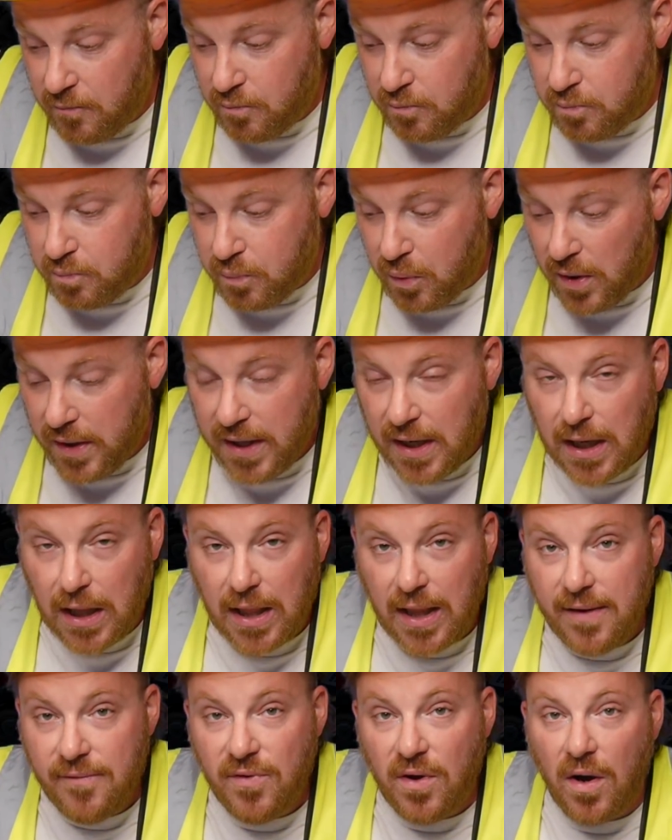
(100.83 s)
pretty
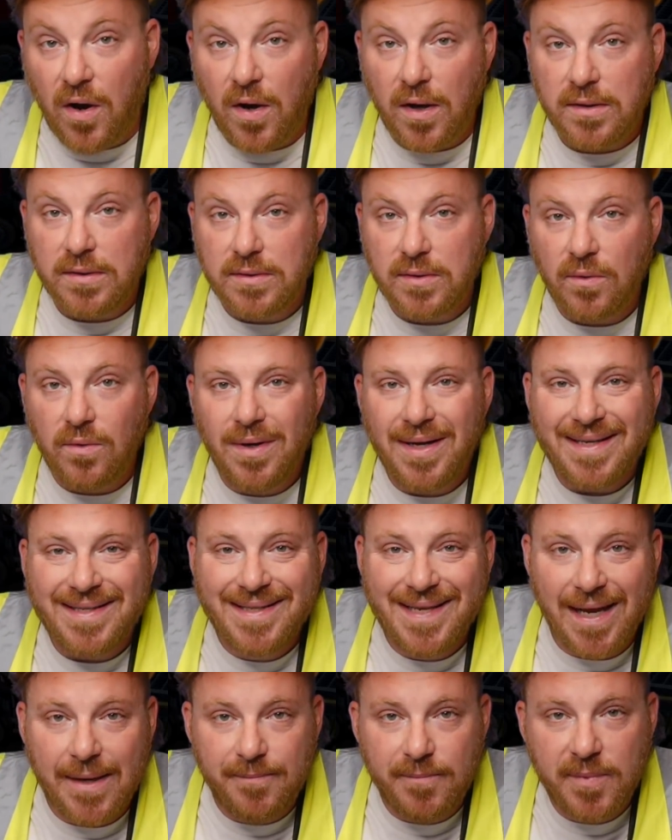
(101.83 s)
clever, I thought,
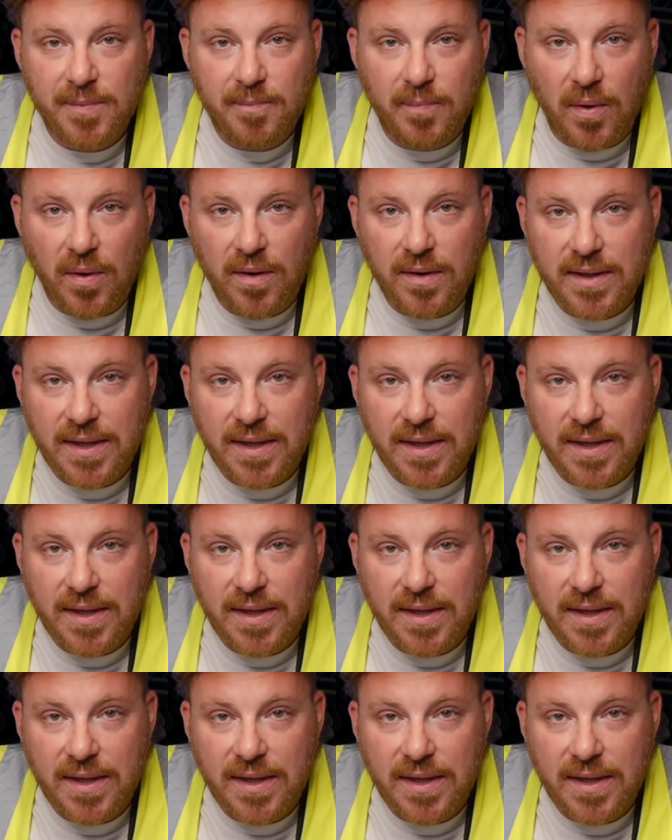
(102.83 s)
attempt by